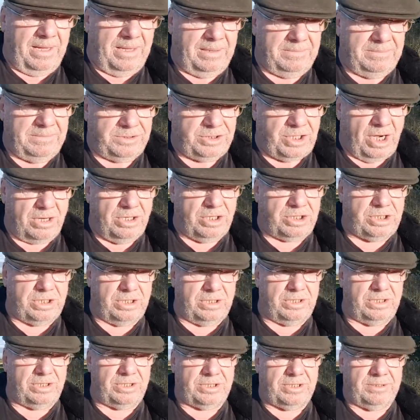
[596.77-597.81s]

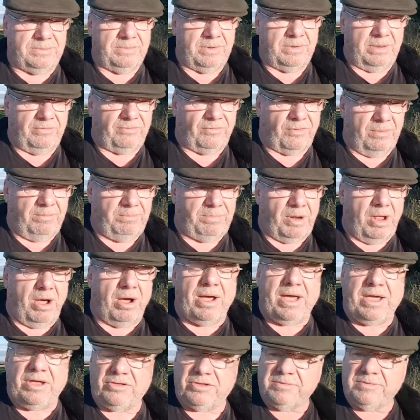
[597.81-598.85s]
junctions from
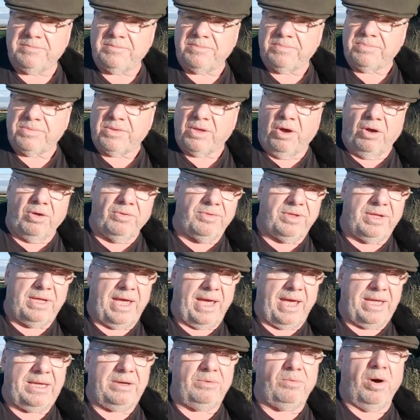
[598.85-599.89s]
Blythe on the
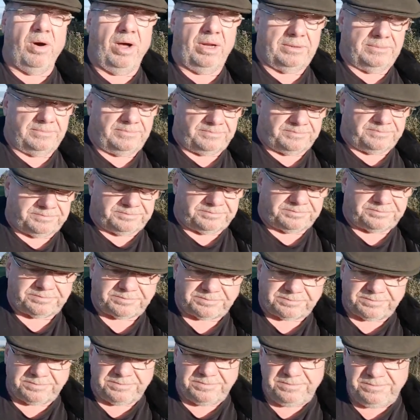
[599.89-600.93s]
A1.
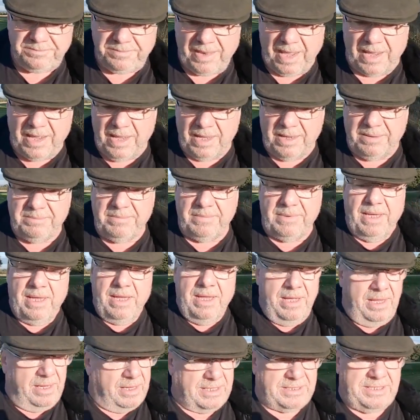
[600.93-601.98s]
And
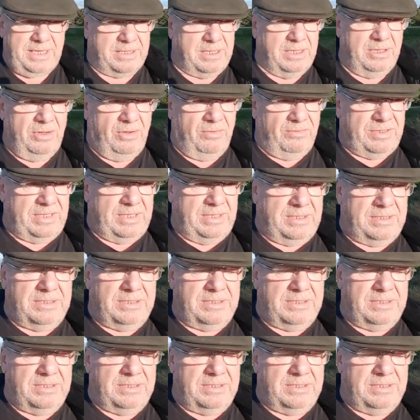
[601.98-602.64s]
I said that obviously there's